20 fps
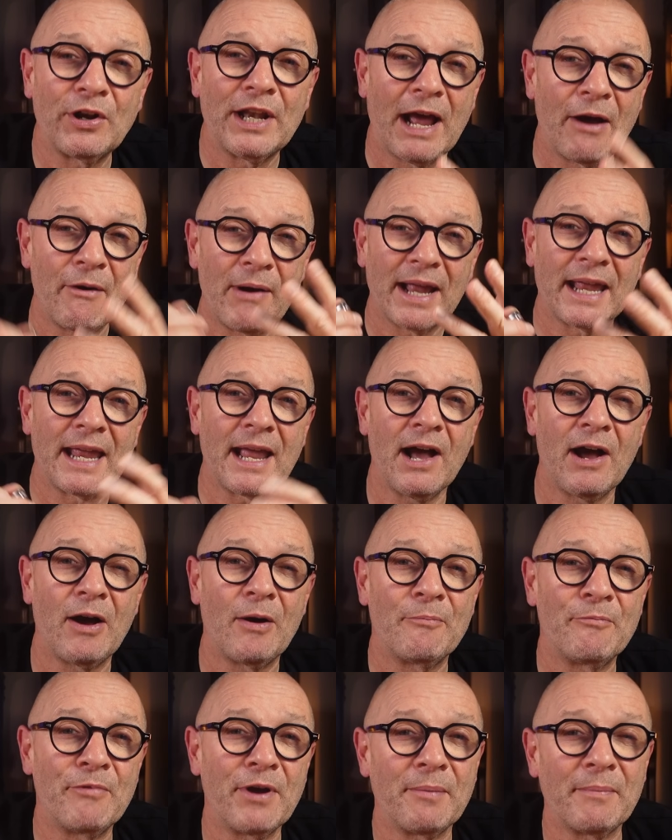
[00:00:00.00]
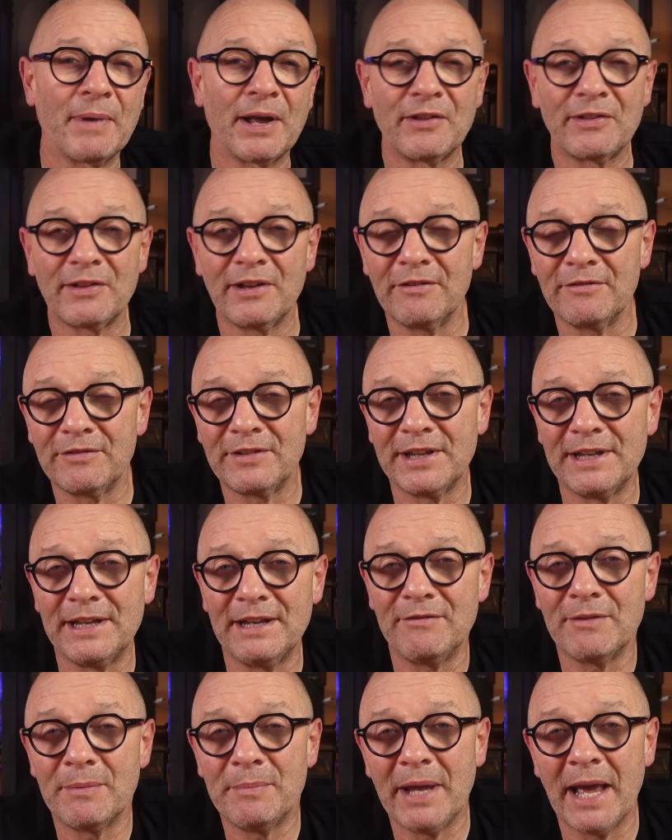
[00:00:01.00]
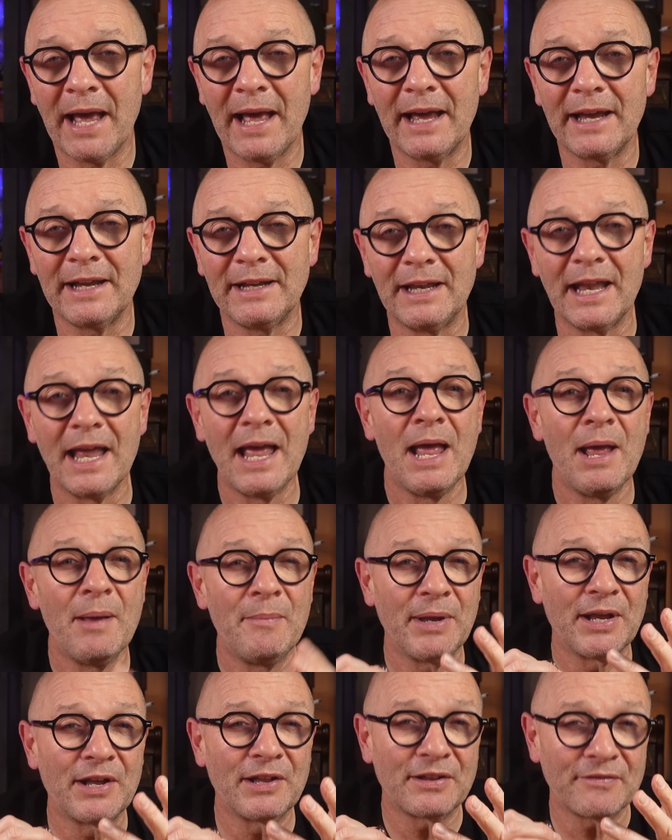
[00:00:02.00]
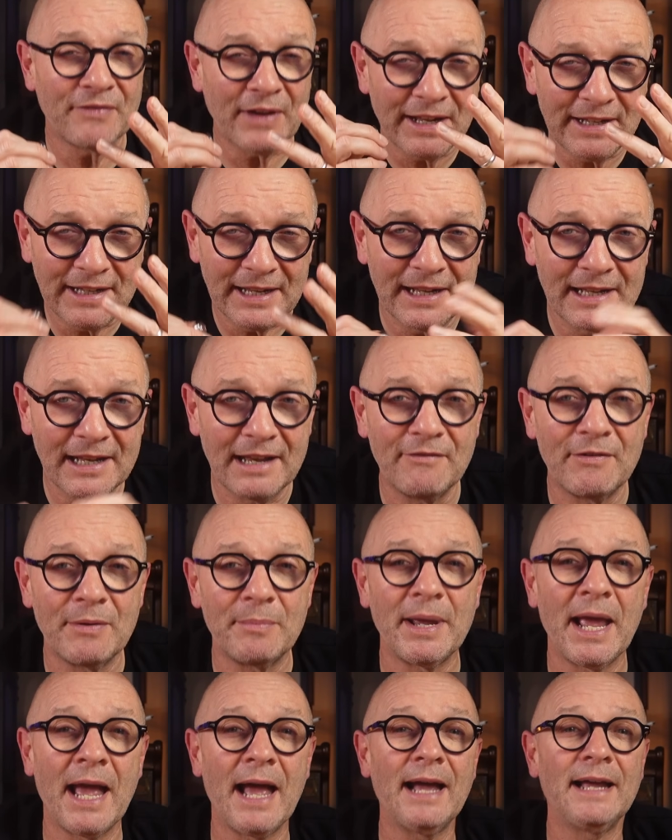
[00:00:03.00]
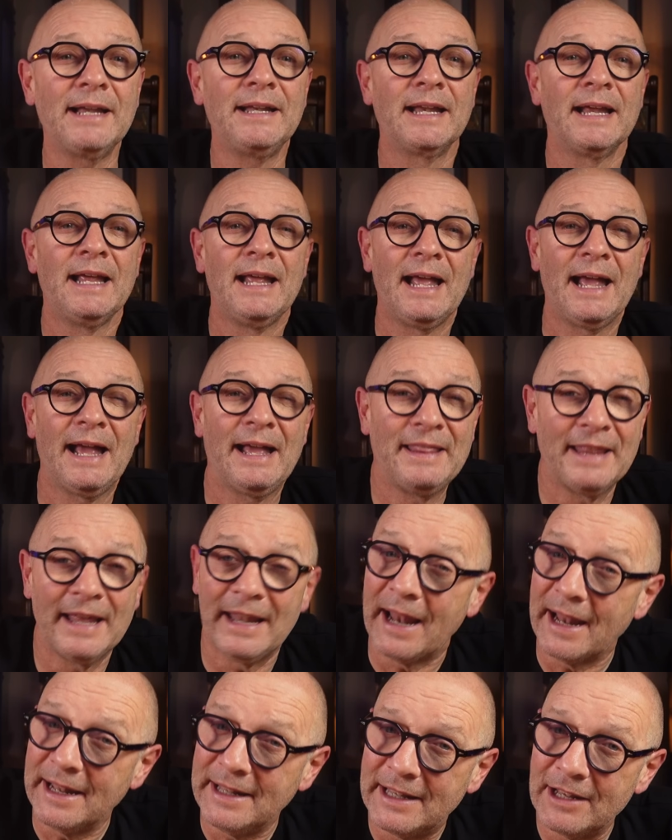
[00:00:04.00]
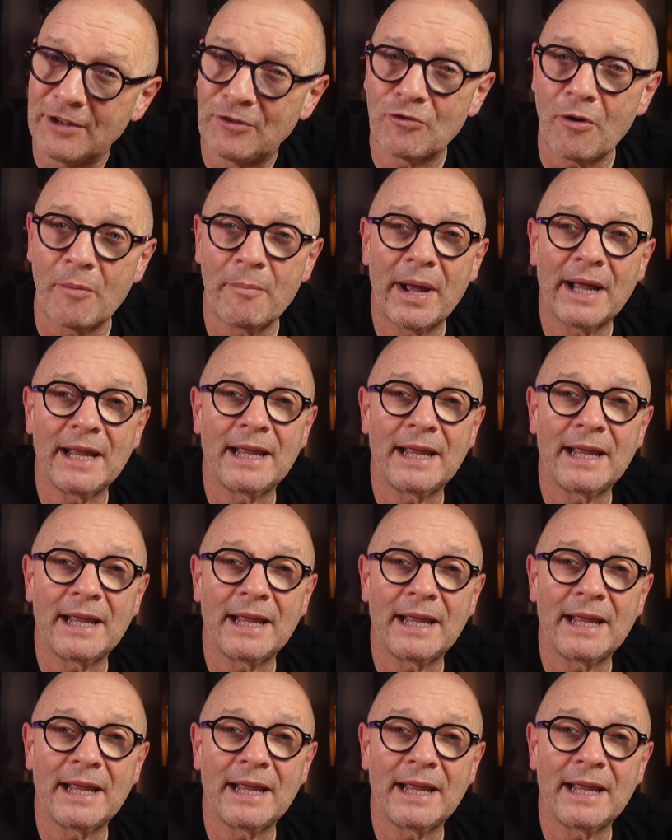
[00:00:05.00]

now, I can't bring myself to leave it behind, because if I did leave it behind and then I did drop my